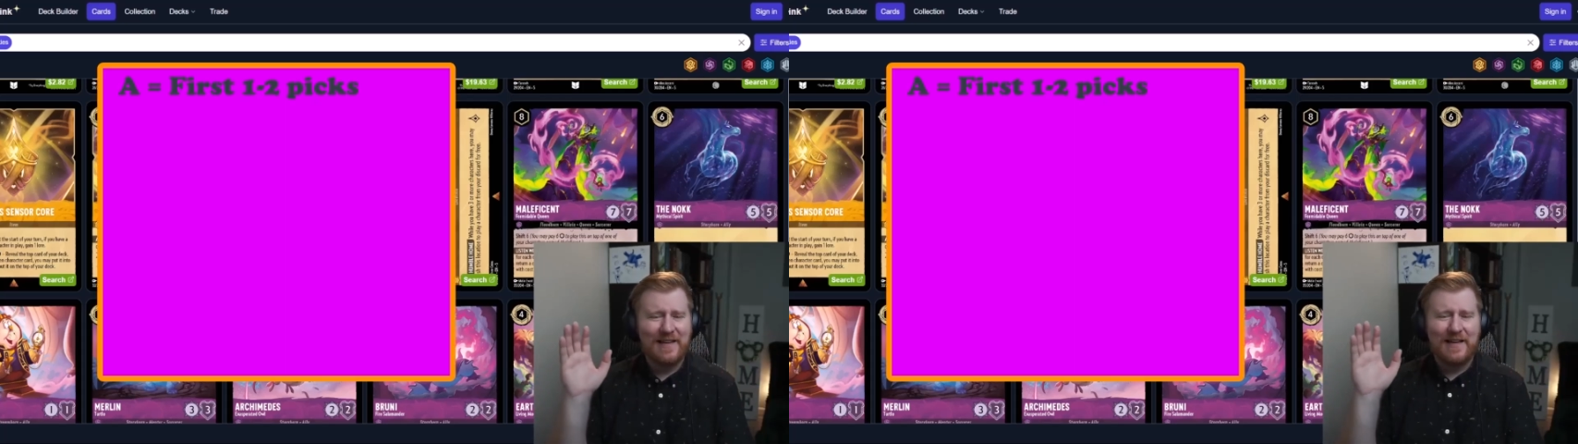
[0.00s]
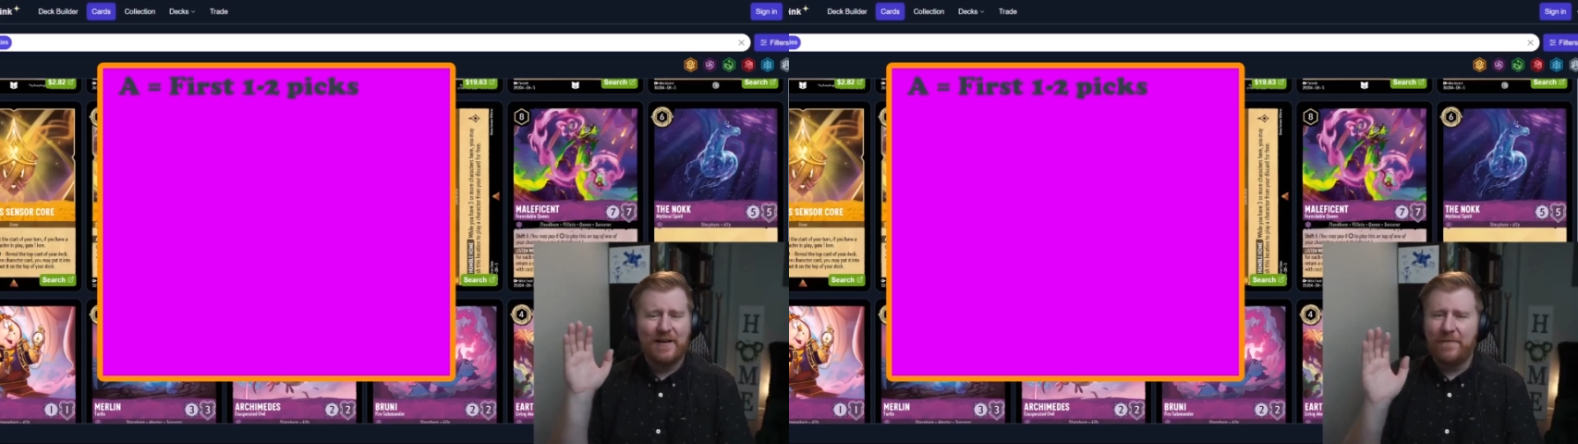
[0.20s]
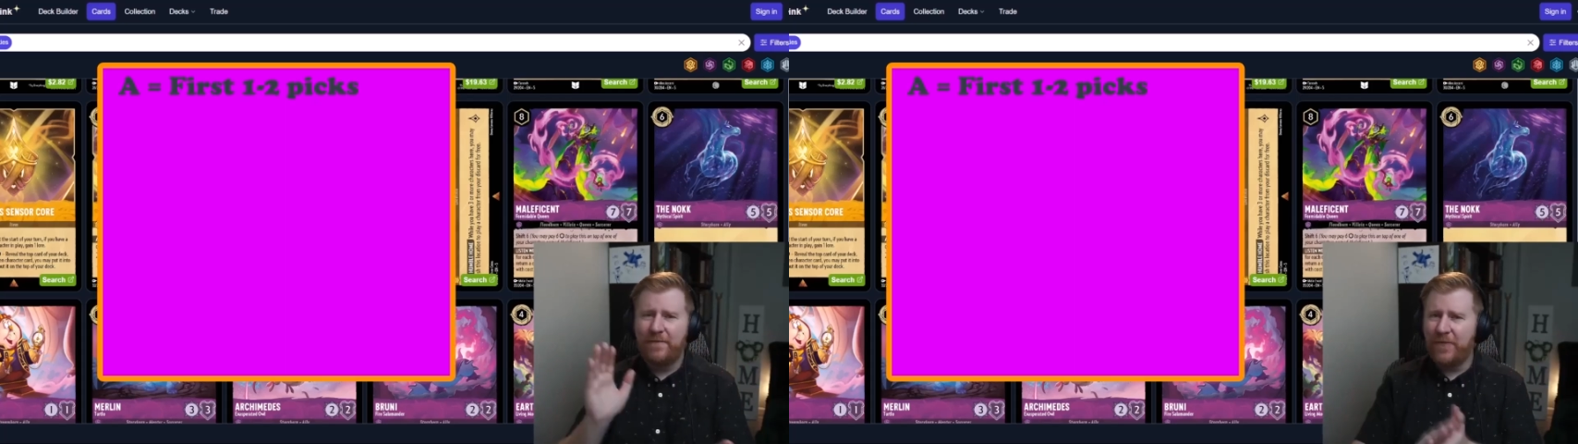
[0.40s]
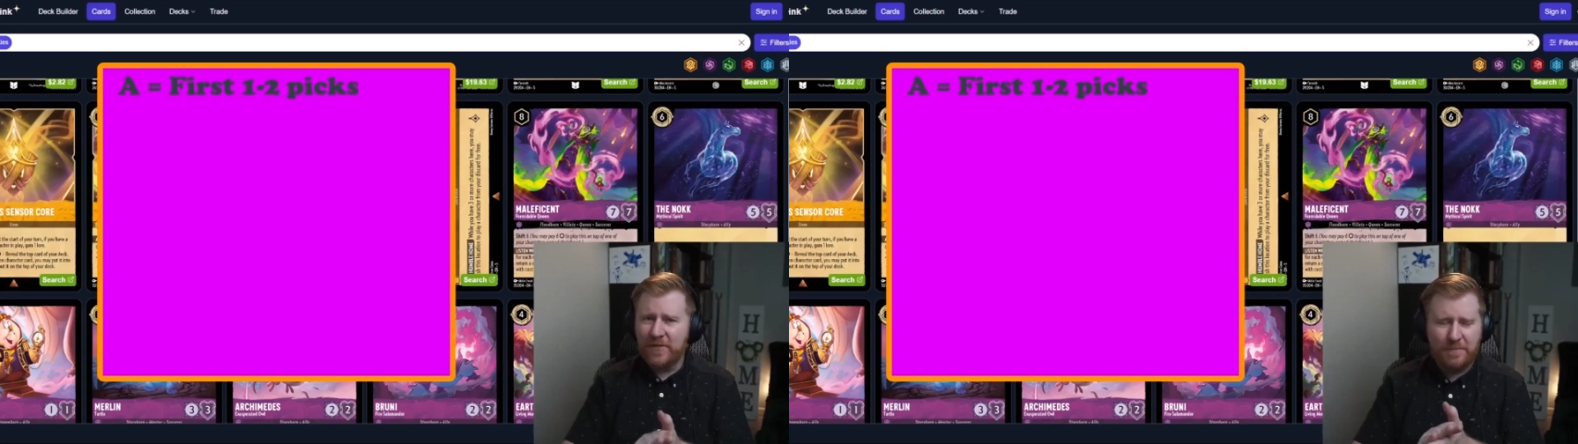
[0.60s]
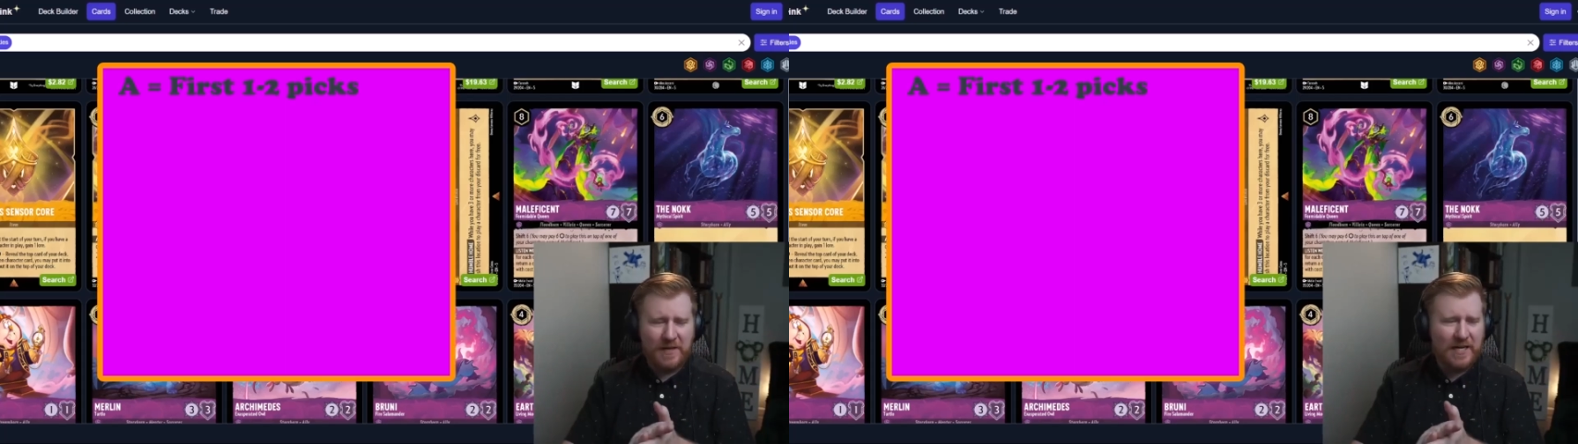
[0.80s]

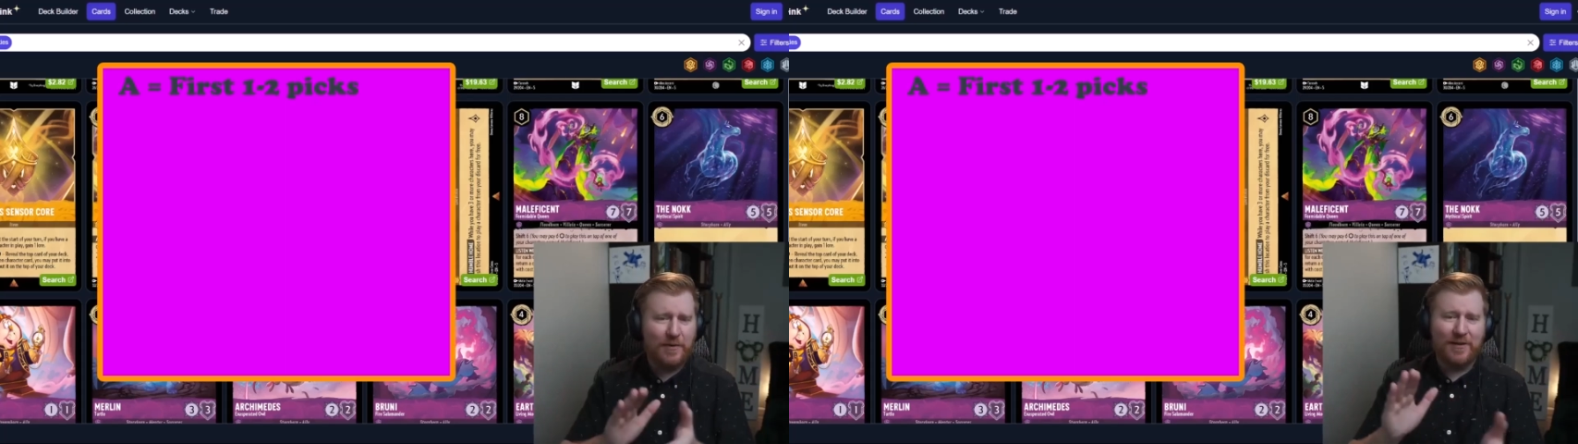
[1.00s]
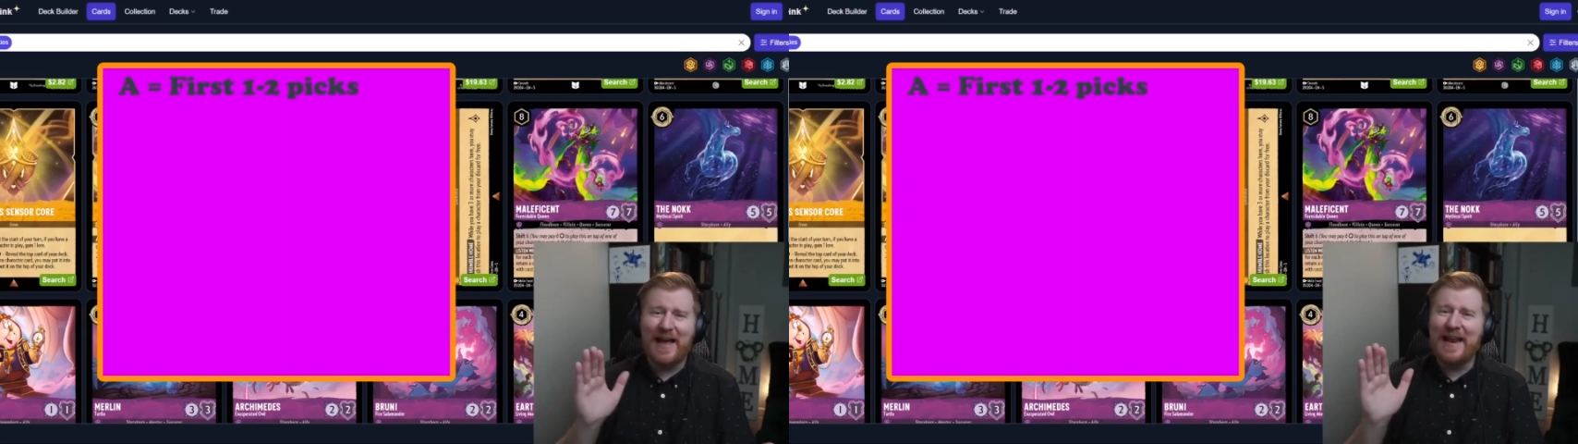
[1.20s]
first pickable and